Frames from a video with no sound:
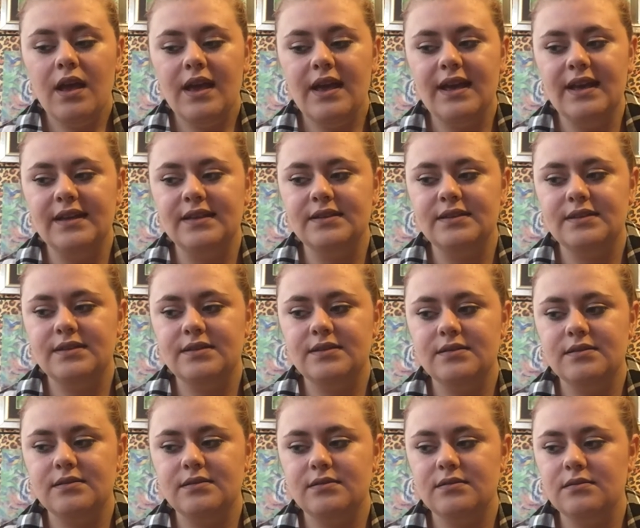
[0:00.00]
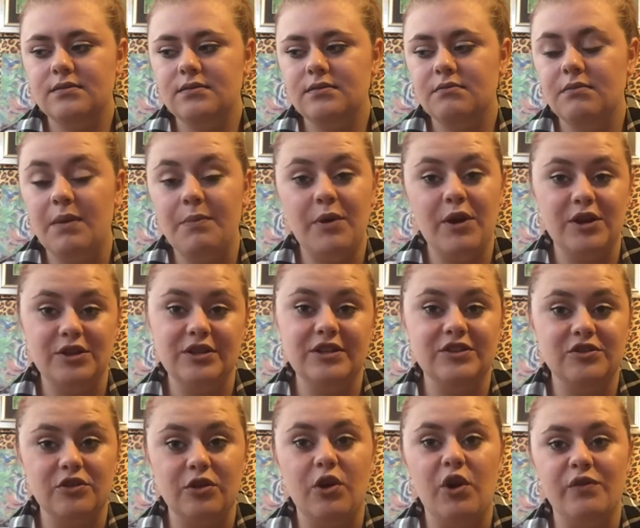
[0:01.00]
is my personal
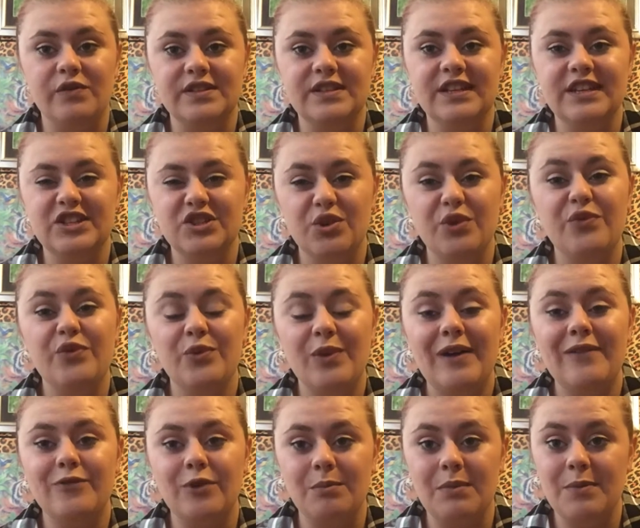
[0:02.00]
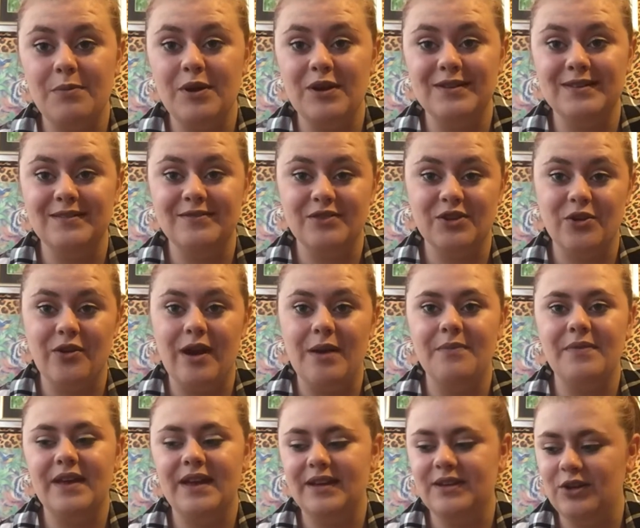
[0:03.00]
Instagram, obviously, so if you have got my personal
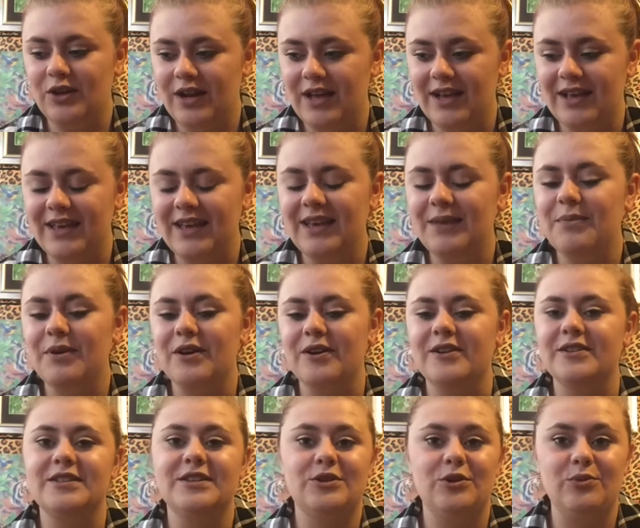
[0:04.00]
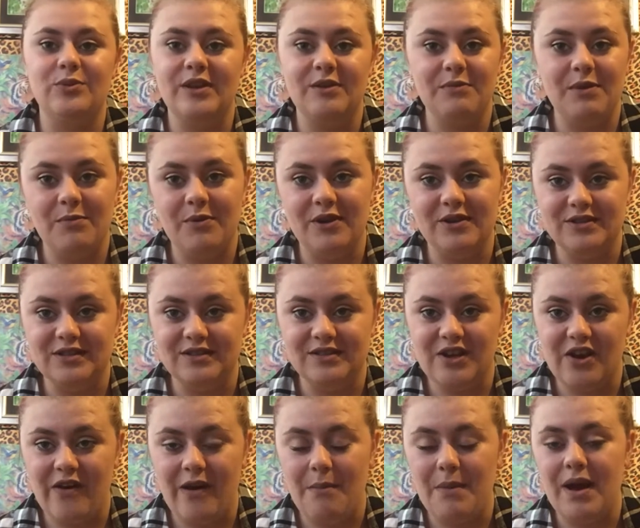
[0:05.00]
Instagram, then you're lucky, because I don't give my personal
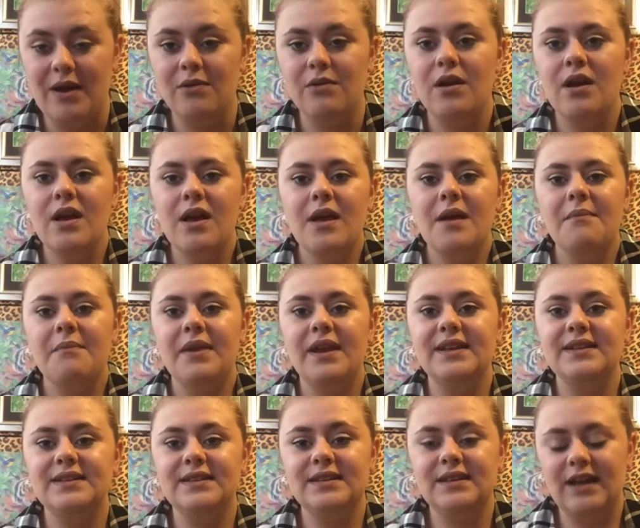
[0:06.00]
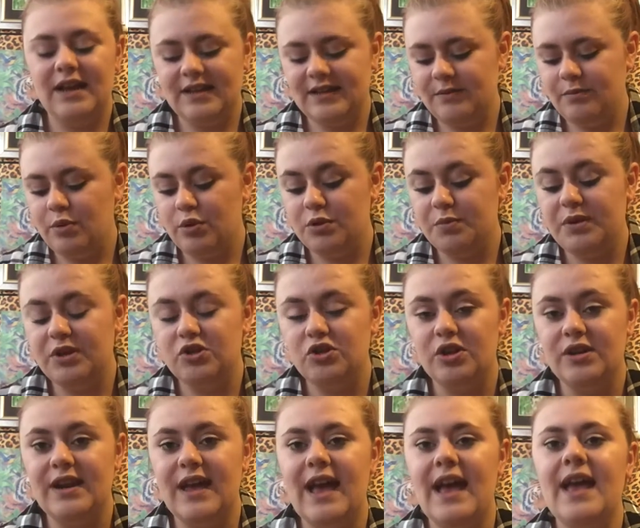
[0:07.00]
Instagram out, but I did I did post a picture
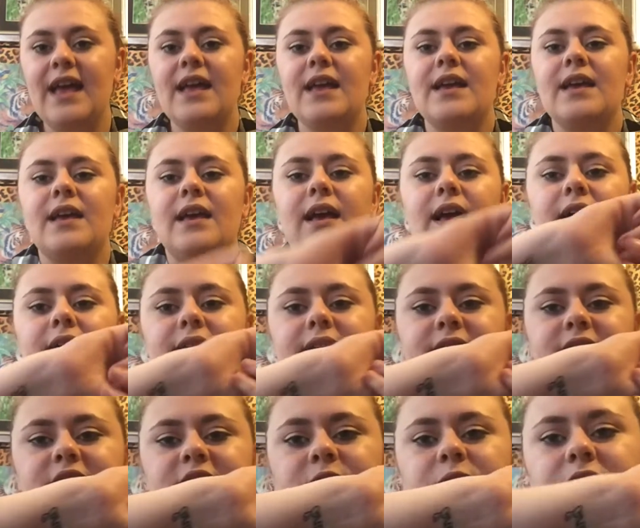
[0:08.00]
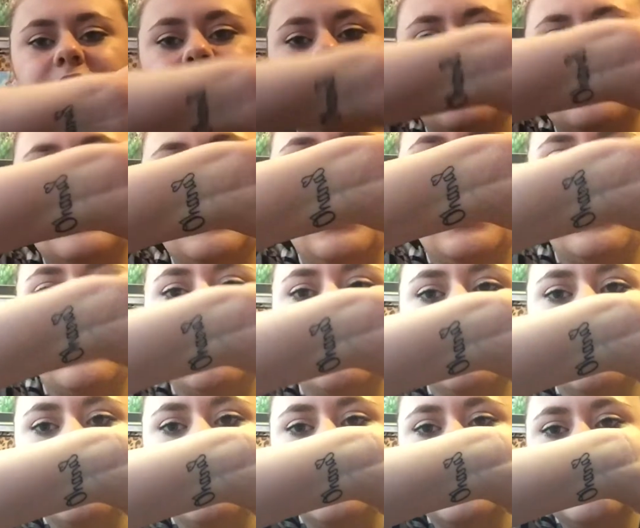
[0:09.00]
on there, and this is what it looks like.
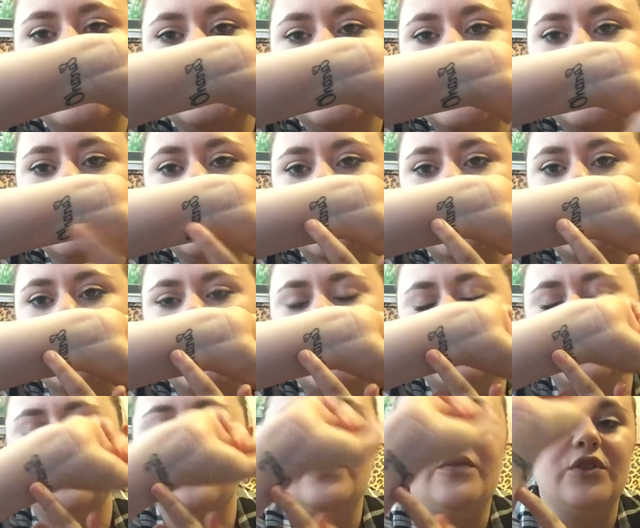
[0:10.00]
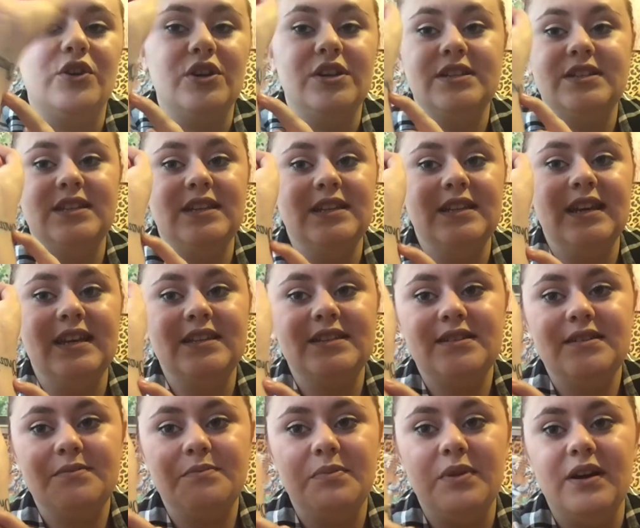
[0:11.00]
It says, oh, I don't know if you're going to see
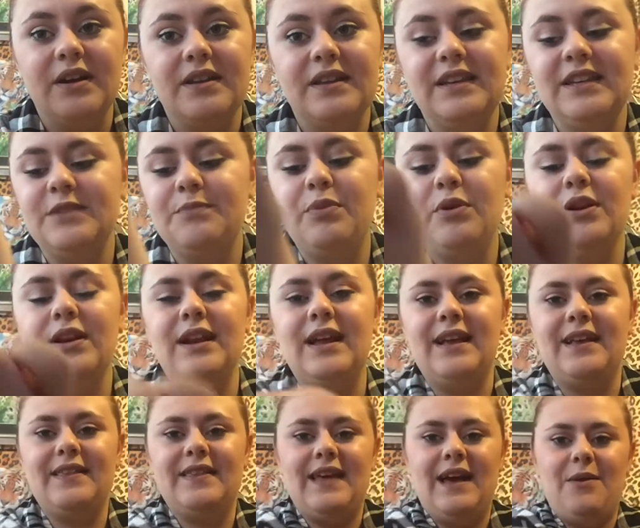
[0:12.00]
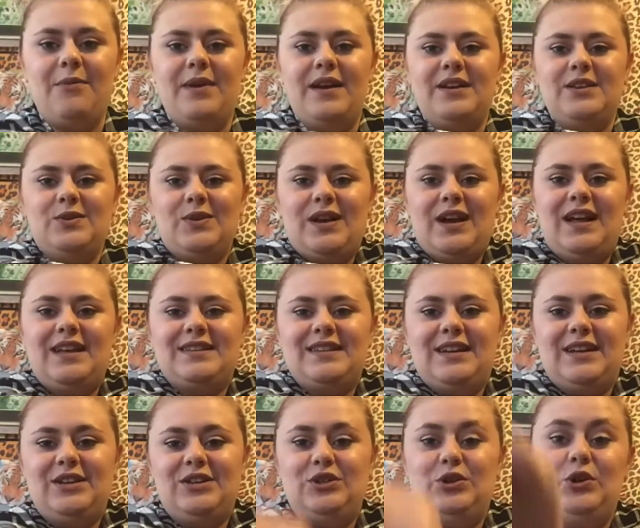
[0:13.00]
this, but he's put it like that way, so I can't
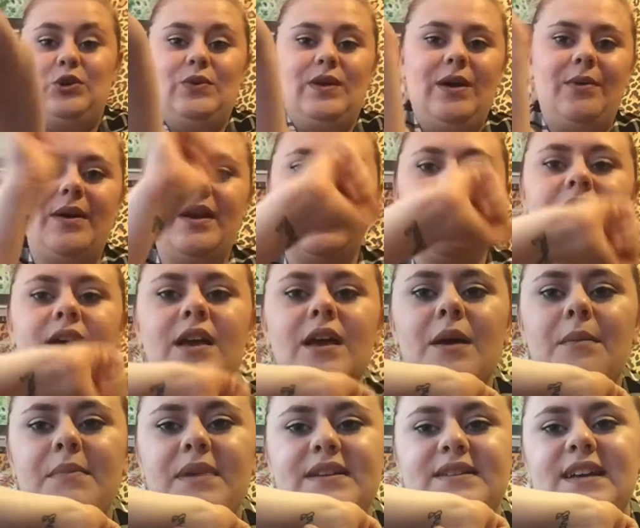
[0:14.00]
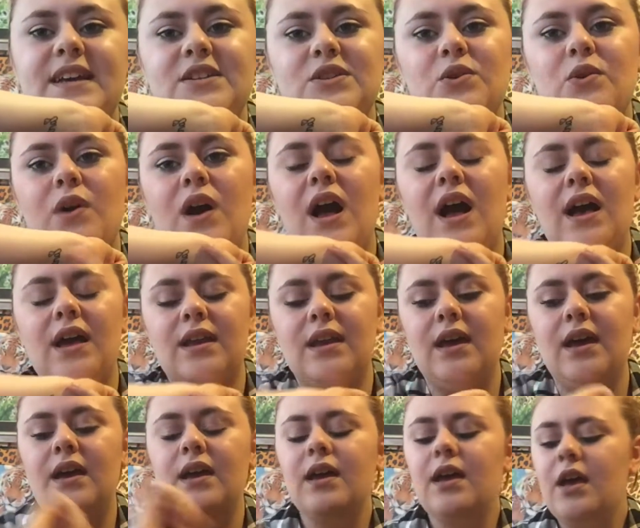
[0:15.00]
actually show you that way, but it says
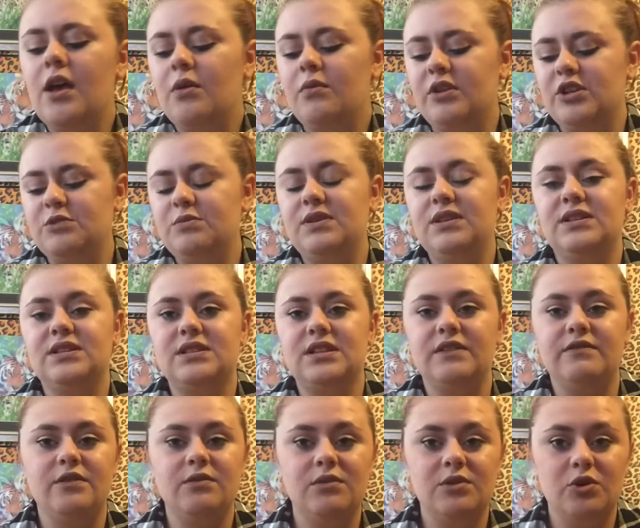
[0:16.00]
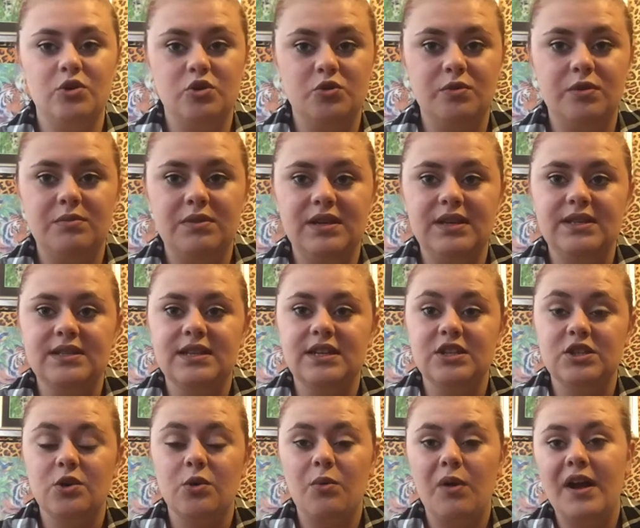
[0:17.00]
Ohana, which means, if no one knows what it means,
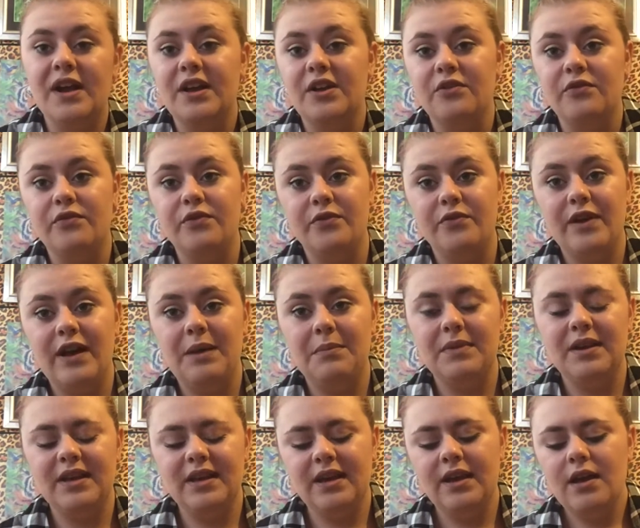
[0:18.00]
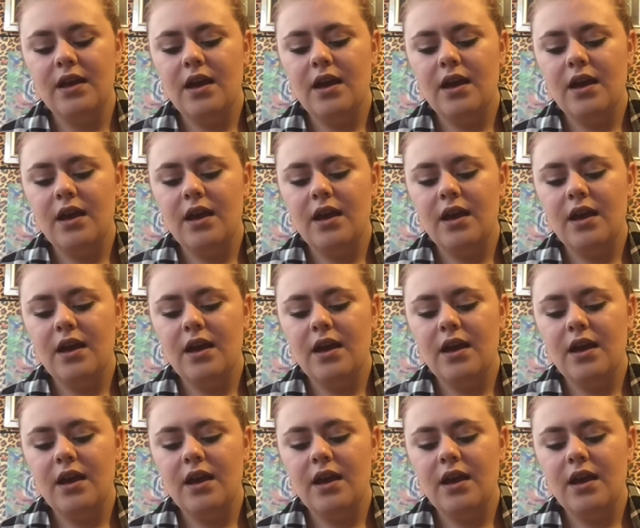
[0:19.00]
it's Hawaiian for family.